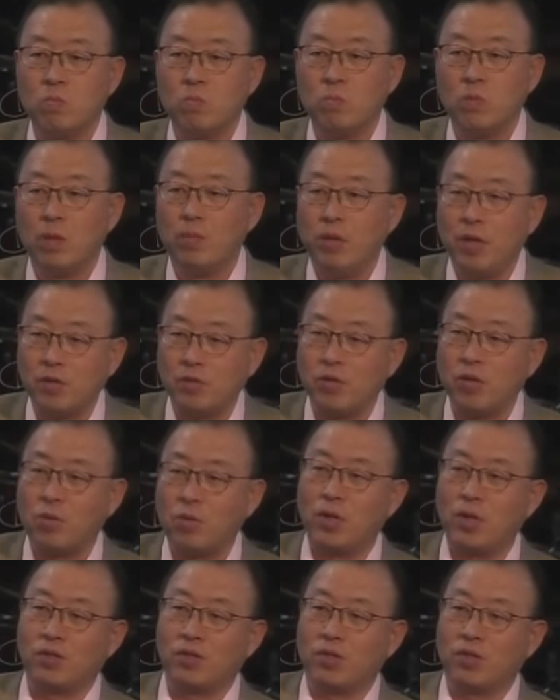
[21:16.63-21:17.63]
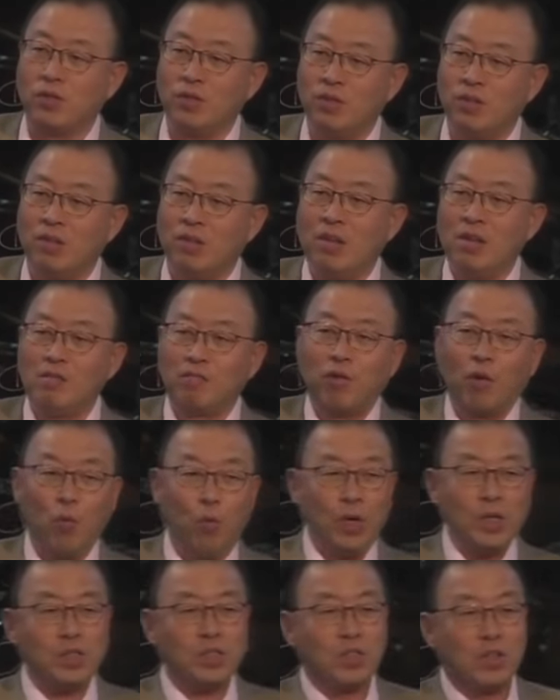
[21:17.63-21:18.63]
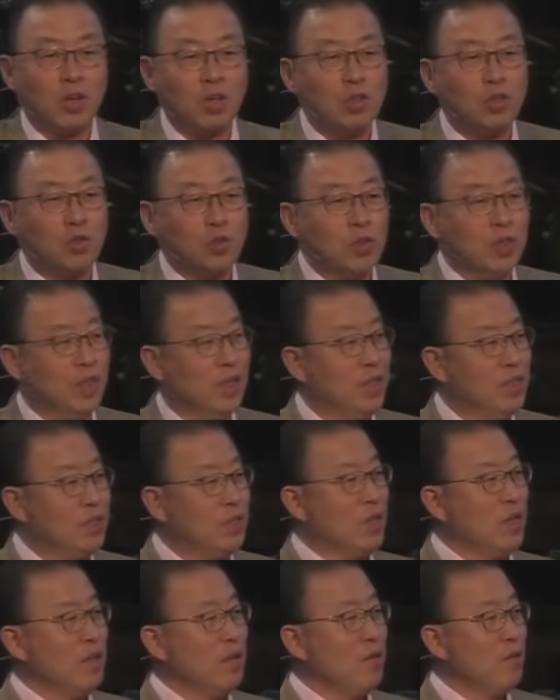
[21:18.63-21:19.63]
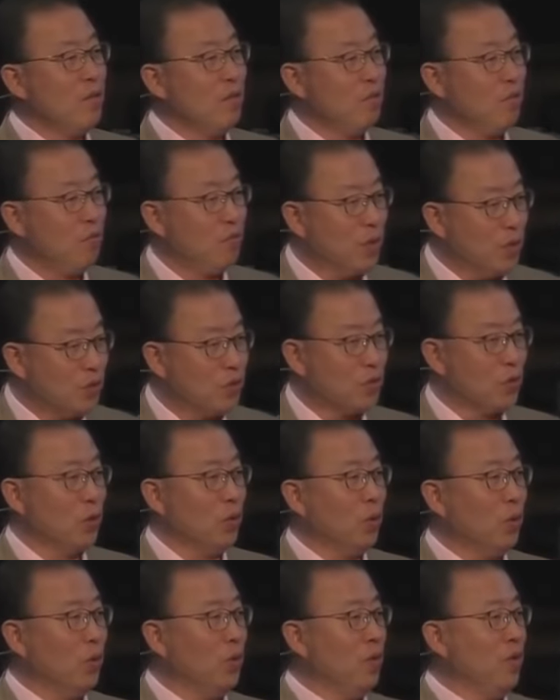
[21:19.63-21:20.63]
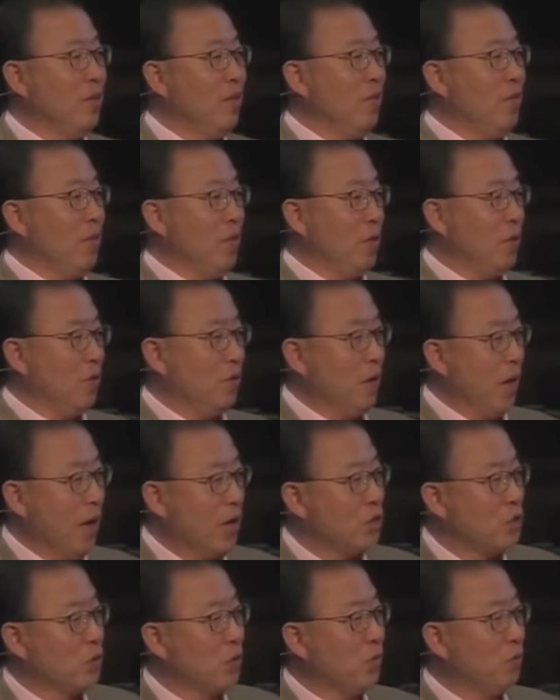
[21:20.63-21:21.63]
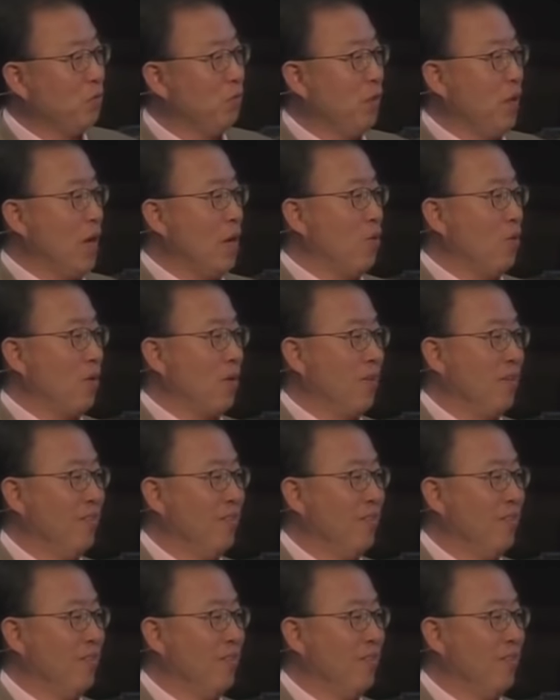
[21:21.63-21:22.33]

Let me ask you a question: For which country is thistle their national flower.